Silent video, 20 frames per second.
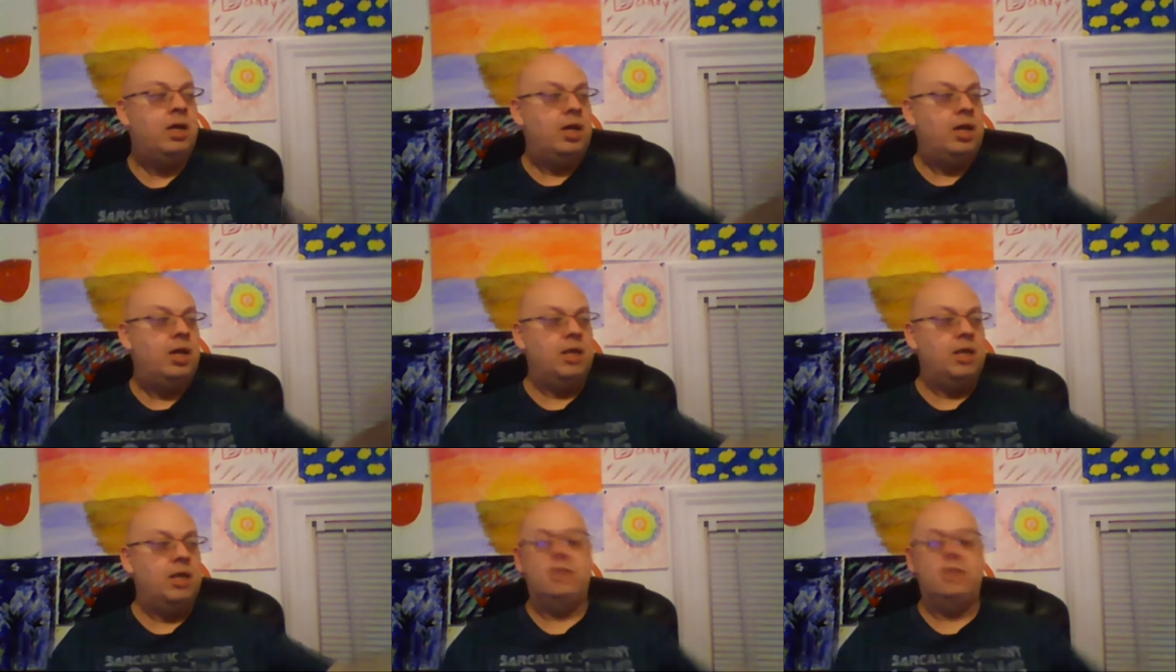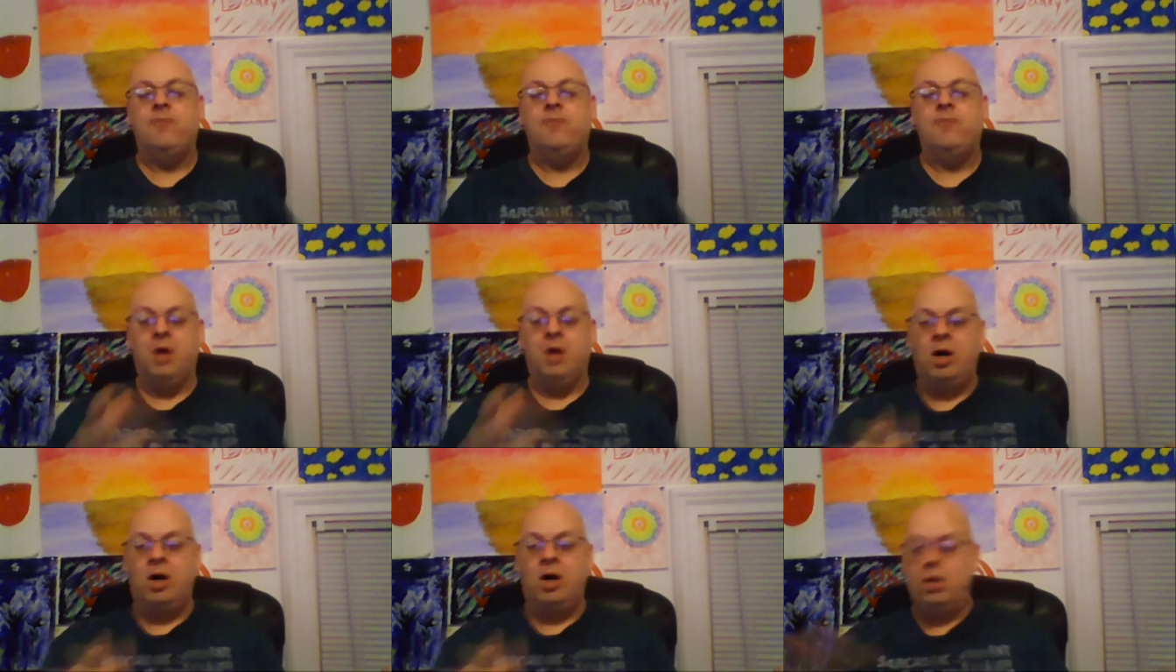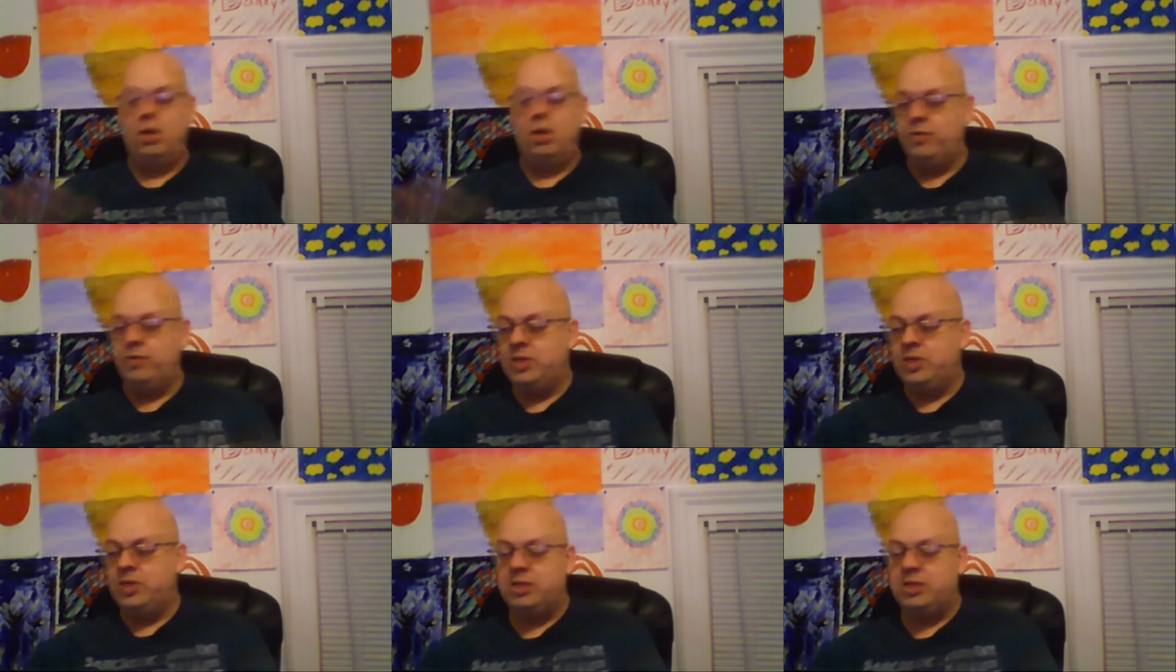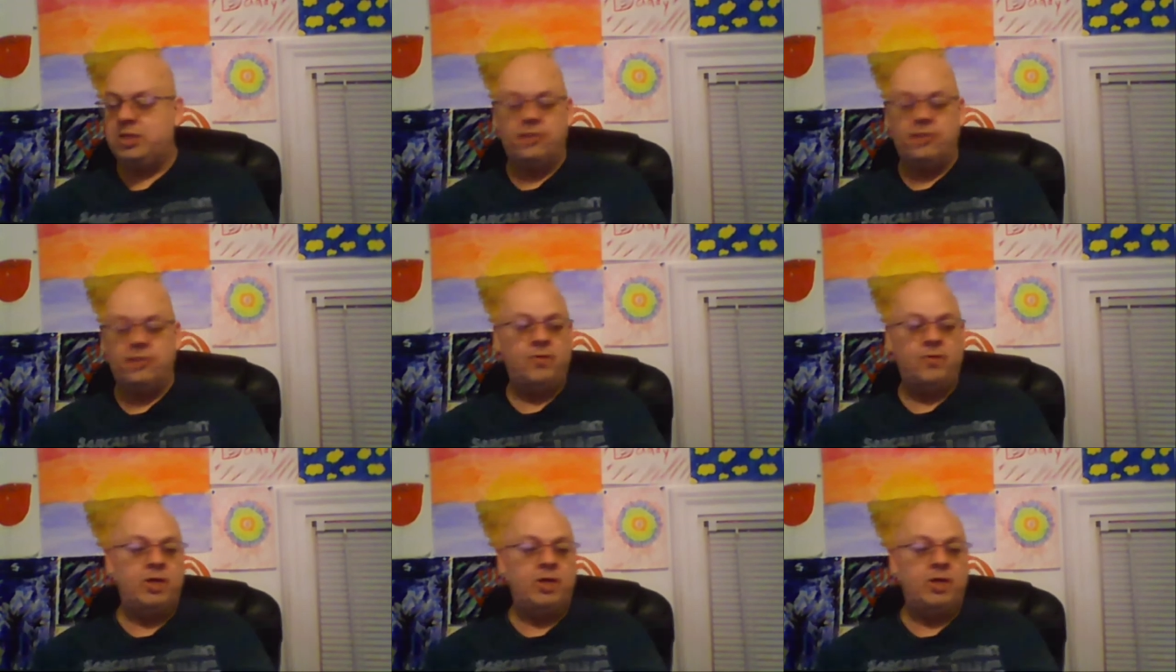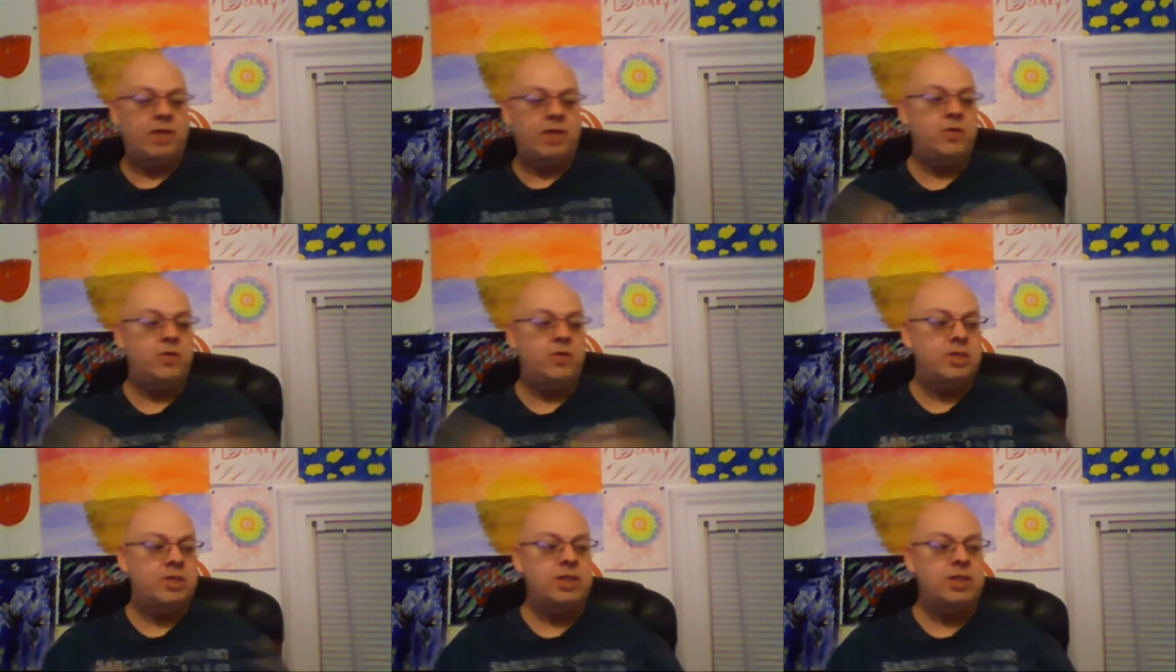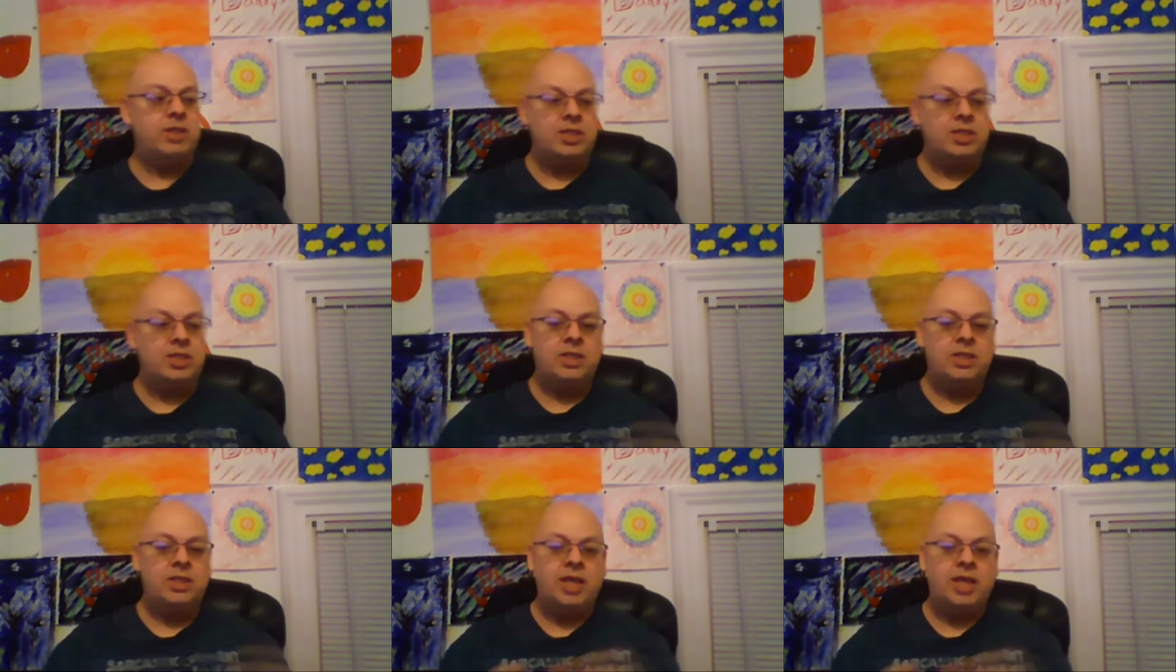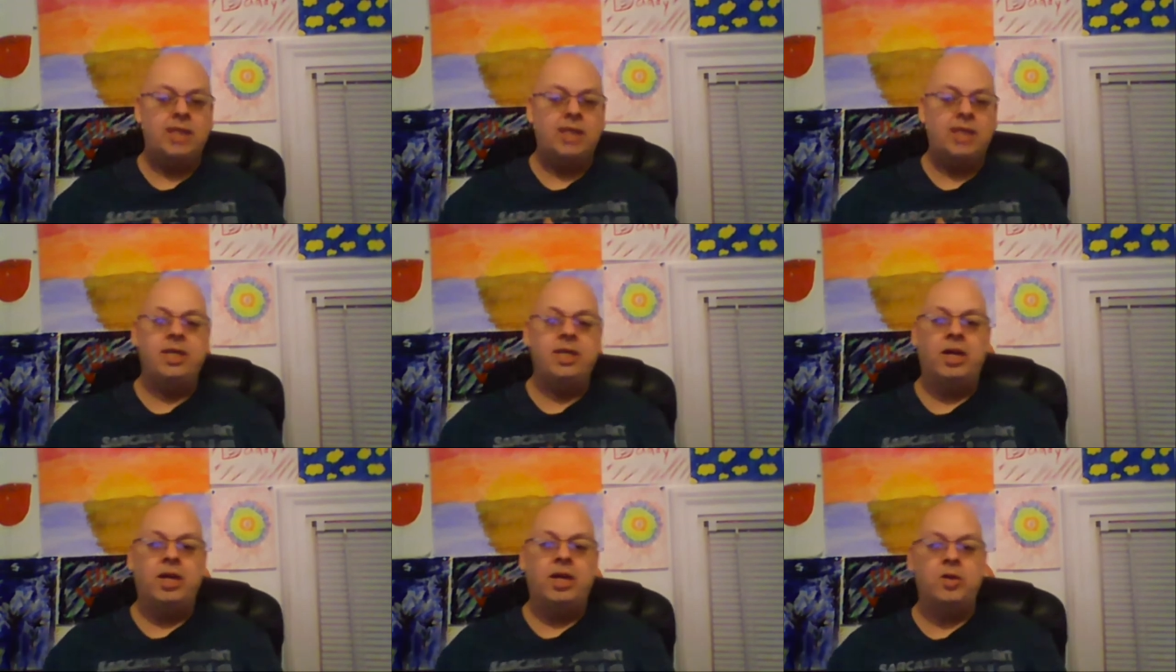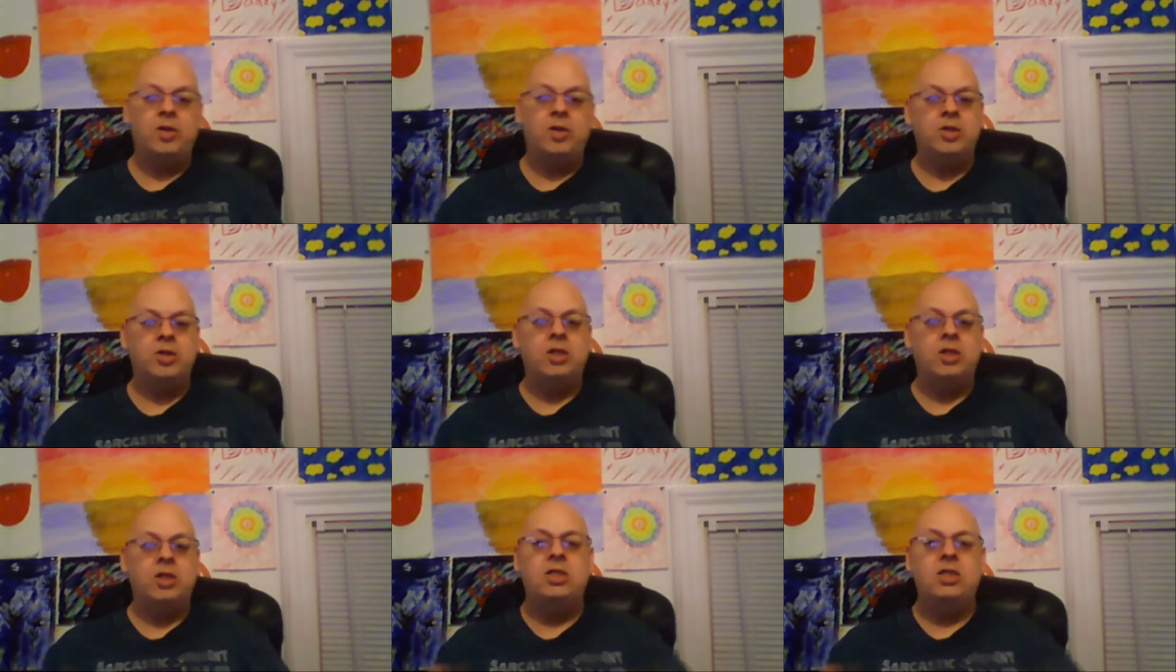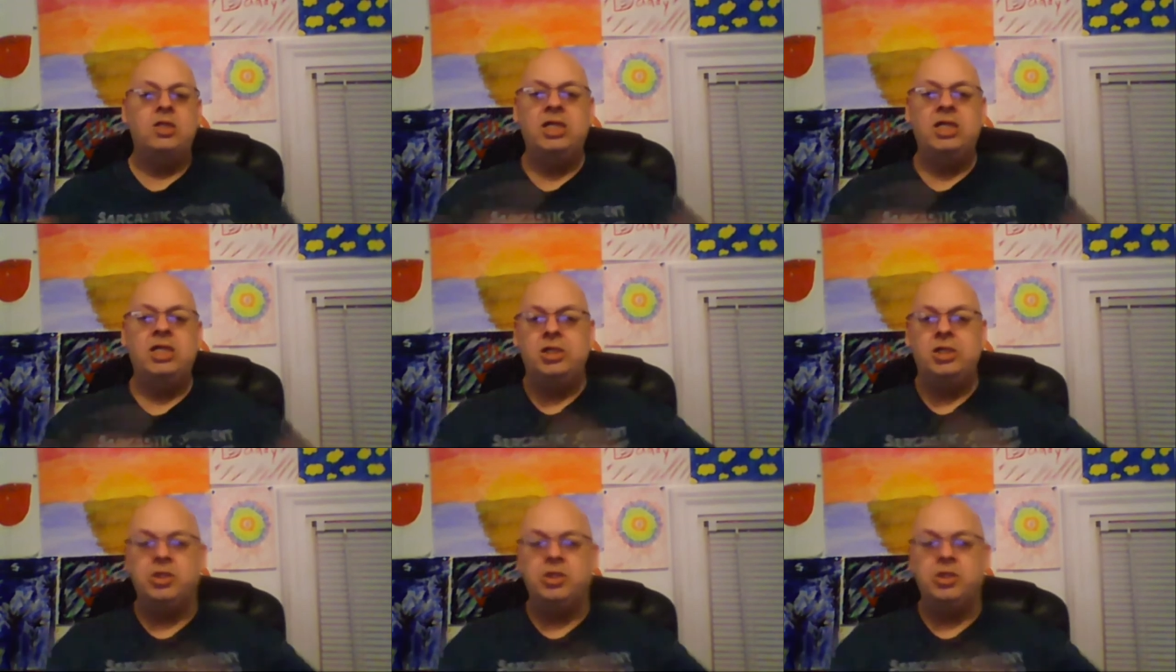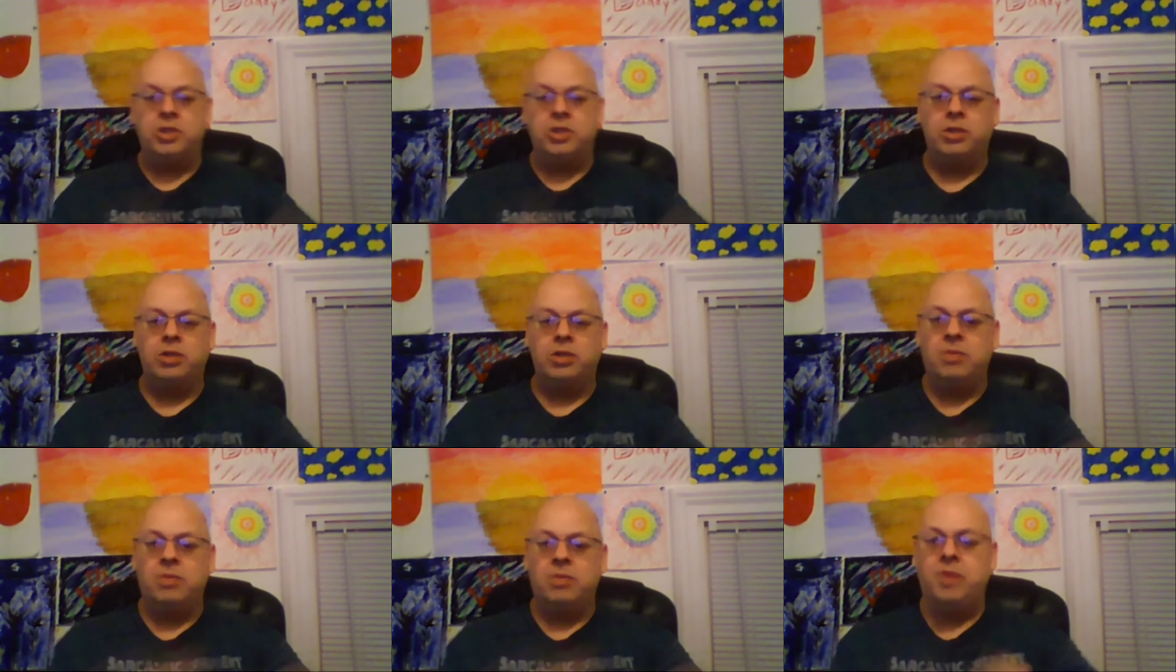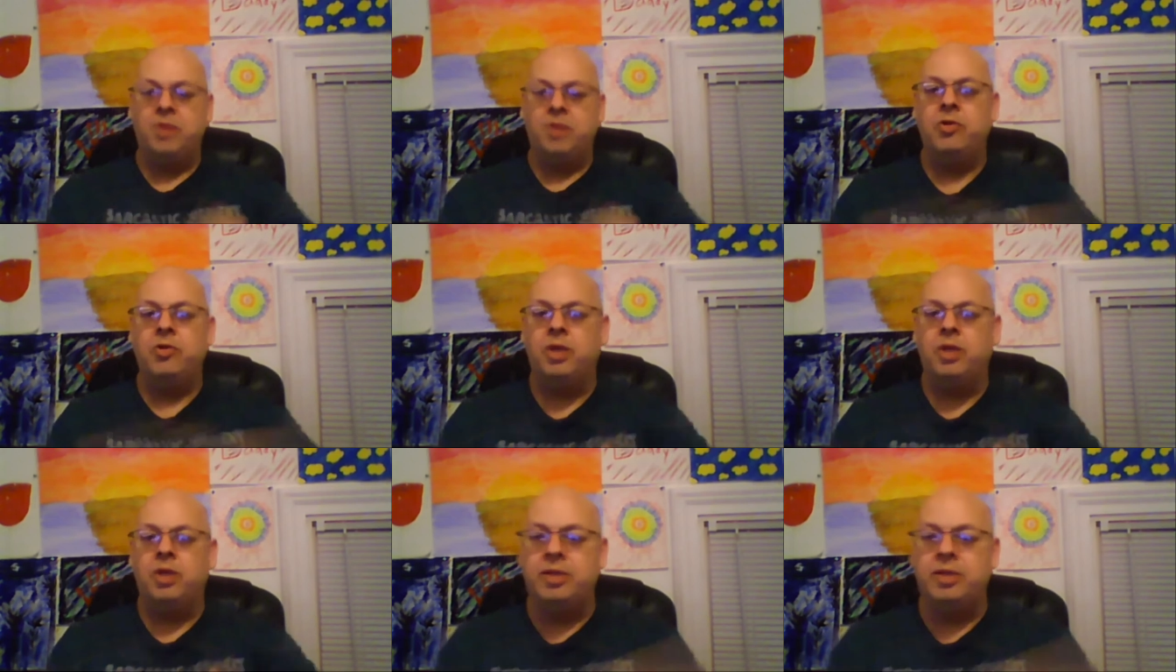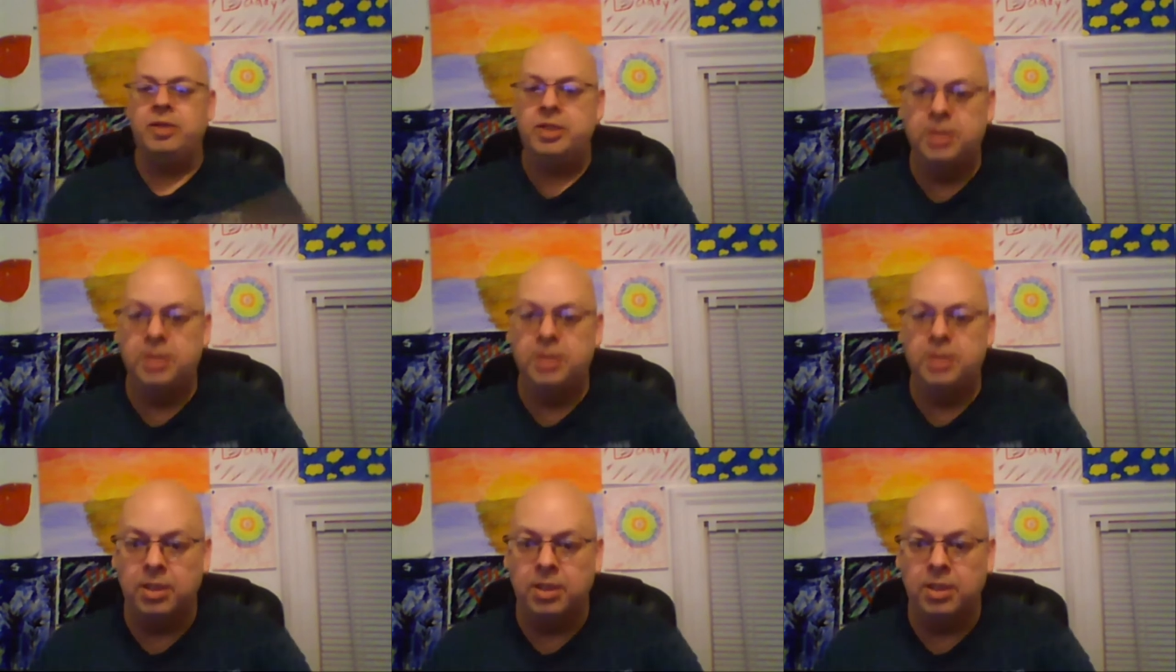is if all of these different ethnicities got together and started teaching each other about their ethnicity.